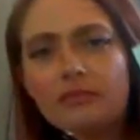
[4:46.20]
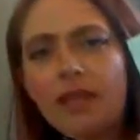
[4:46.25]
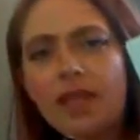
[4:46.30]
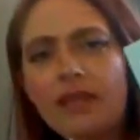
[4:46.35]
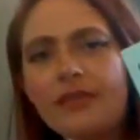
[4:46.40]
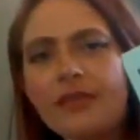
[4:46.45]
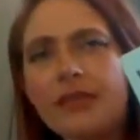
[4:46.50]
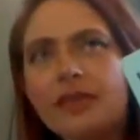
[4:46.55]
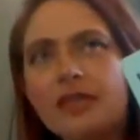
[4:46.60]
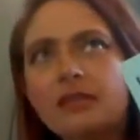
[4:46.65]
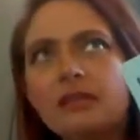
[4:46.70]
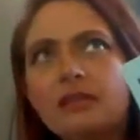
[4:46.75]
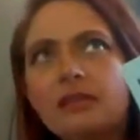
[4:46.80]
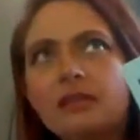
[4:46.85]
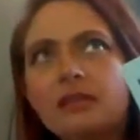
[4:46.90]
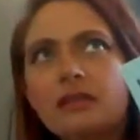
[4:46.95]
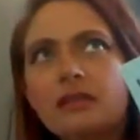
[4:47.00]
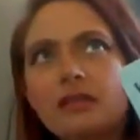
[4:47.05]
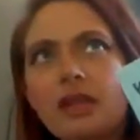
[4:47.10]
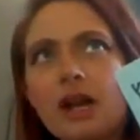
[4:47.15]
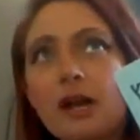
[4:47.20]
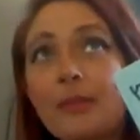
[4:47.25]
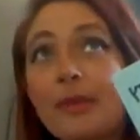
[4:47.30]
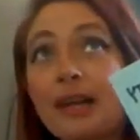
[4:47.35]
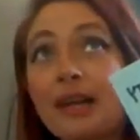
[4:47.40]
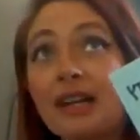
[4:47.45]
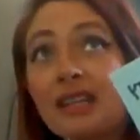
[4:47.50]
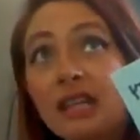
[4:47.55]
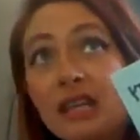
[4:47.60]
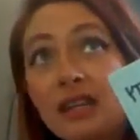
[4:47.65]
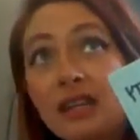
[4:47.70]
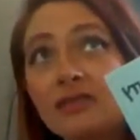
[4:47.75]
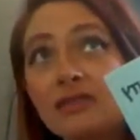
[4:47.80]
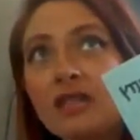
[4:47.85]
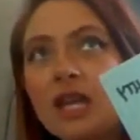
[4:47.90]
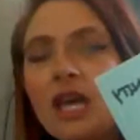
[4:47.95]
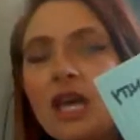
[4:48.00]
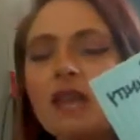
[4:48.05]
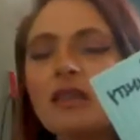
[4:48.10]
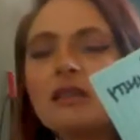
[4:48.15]
this can talk about a gift,
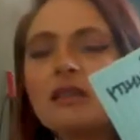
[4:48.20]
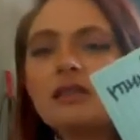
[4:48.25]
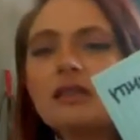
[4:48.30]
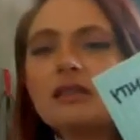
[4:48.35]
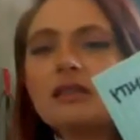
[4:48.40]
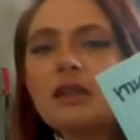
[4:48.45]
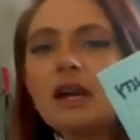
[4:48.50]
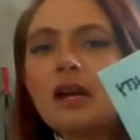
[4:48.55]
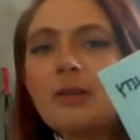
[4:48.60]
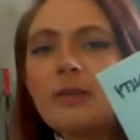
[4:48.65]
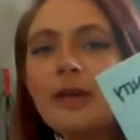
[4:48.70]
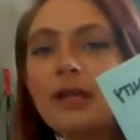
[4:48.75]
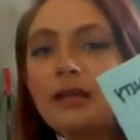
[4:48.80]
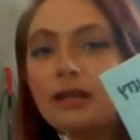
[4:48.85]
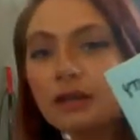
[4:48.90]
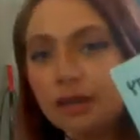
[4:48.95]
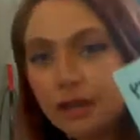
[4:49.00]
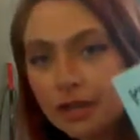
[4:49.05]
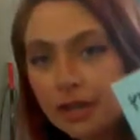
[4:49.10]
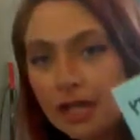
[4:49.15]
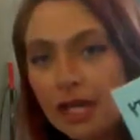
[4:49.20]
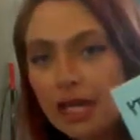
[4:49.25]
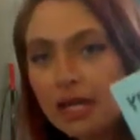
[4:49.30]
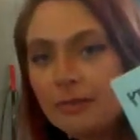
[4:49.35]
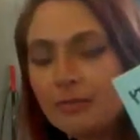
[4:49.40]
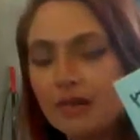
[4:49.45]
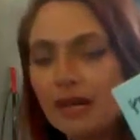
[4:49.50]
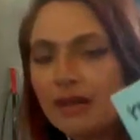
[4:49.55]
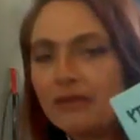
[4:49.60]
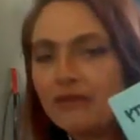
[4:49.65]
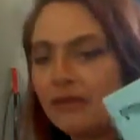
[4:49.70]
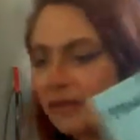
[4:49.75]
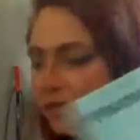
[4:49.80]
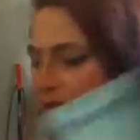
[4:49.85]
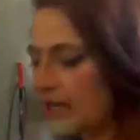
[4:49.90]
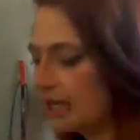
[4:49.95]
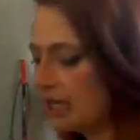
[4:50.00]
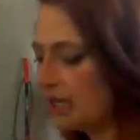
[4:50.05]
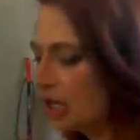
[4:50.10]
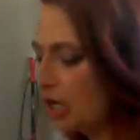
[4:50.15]
this can talk about learning, but I feel
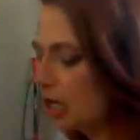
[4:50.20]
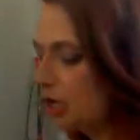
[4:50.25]
like